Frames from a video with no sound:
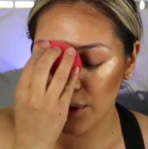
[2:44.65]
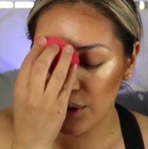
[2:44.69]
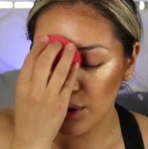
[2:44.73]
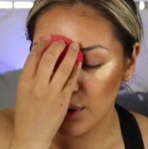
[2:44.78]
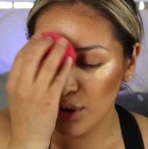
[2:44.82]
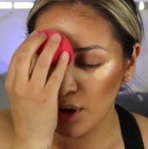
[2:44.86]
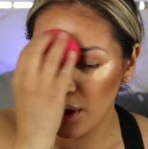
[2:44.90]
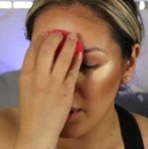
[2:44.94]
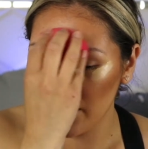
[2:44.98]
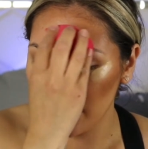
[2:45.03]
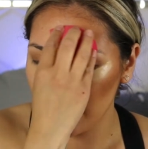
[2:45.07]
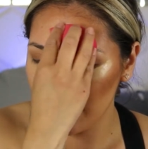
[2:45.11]
a
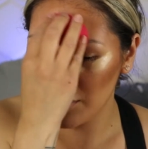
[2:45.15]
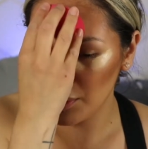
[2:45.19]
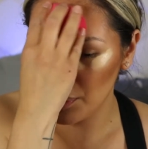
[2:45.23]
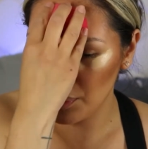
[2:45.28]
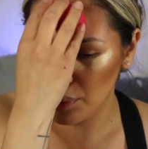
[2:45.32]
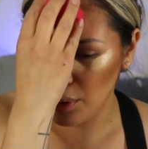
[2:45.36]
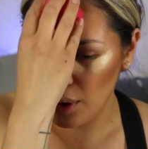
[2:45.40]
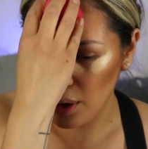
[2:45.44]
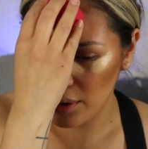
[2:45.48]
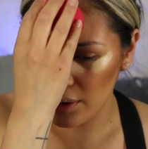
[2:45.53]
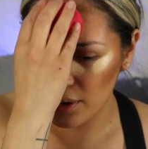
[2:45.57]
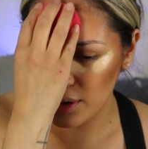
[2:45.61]
lot of the
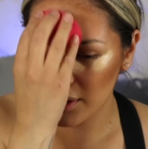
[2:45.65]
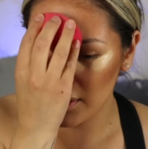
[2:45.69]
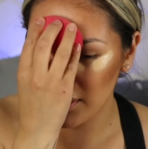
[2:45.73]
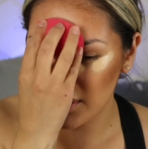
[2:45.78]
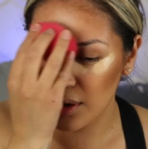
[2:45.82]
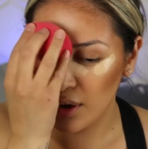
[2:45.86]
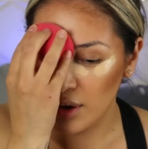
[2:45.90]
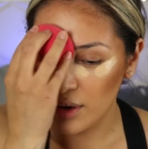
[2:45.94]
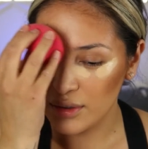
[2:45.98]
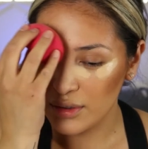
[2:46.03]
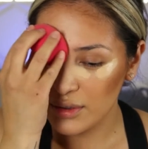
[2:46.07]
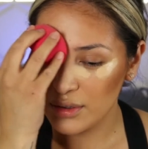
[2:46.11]
product
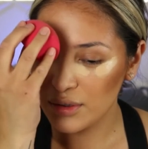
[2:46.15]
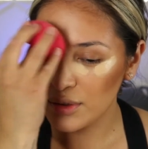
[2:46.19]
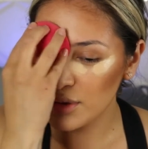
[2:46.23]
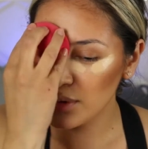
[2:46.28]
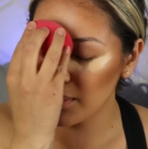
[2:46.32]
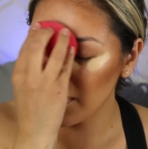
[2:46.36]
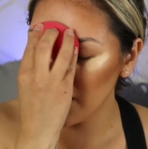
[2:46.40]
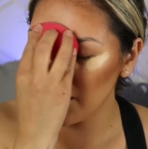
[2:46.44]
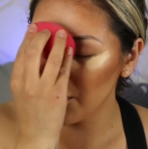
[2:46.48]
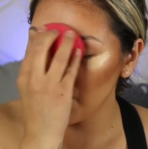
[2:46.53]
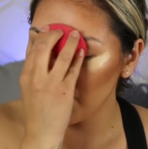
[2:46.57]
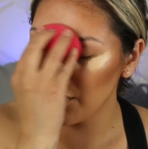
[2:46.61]
onto
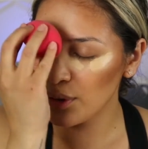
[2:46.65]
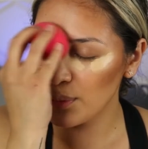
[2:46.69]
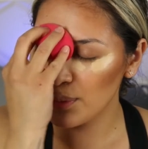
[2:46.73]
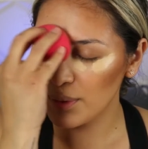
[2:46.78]
my beauty